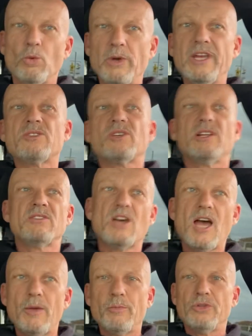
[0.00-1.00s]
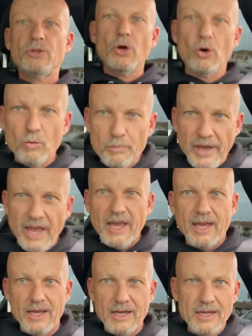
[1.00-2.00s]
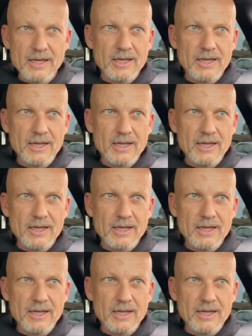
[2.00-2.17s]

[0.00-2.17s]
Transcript: weeks at a time with no pay.